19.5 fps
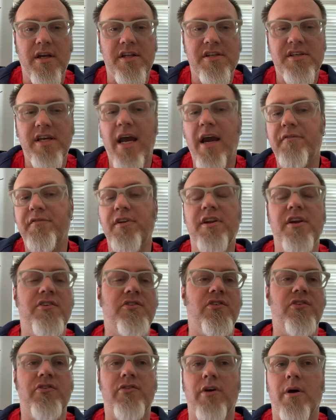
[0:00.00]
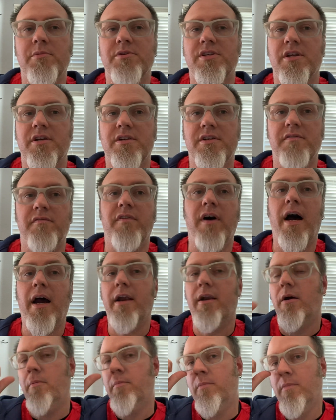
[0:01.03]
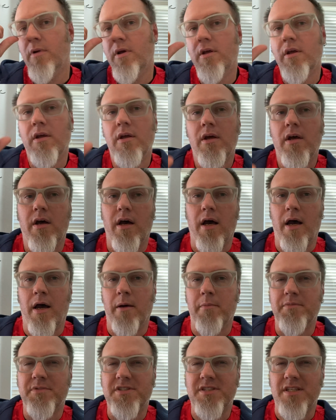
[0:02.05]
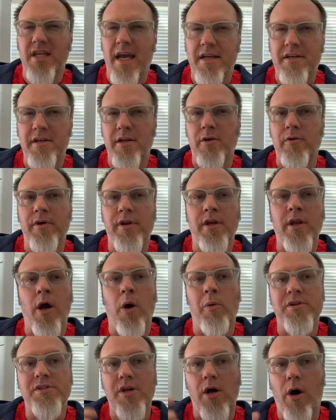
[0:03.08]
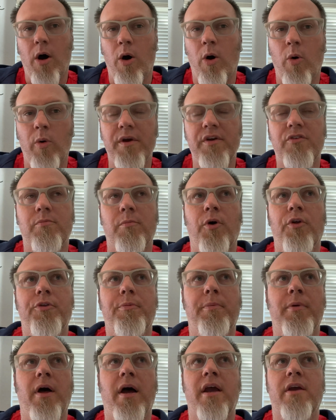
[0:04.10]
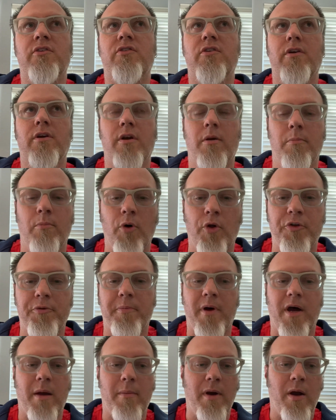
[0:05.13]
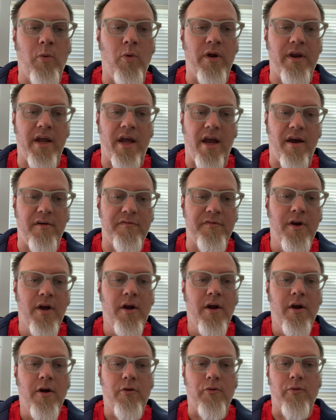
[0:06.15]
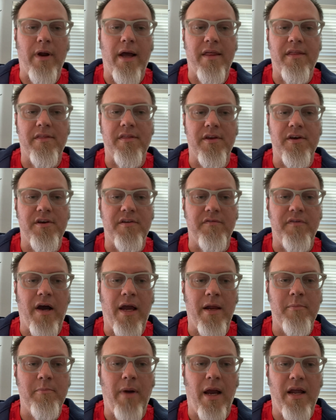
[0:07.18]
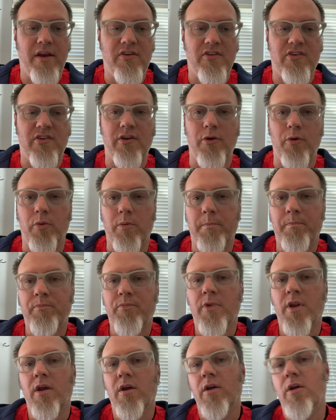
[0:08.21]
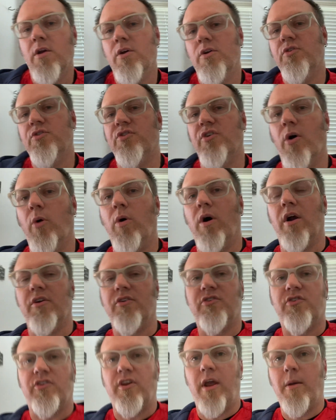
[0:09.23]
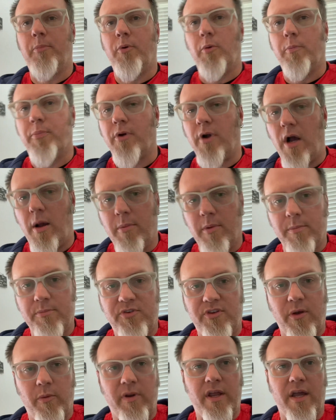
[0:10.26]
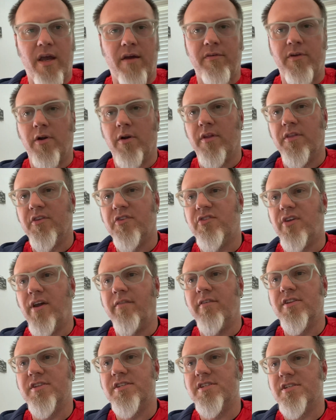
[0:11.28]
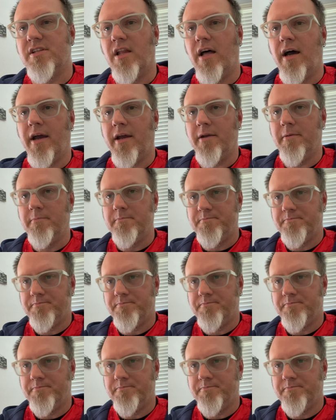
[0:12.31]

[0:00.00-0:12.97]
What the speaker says: half the distance, so I'm just going to divide them. Technically, no, it's always multiplying, so you're going to multiply by 1/2 rather than divide by 2. So our sample problems that we have here on the 7th slide,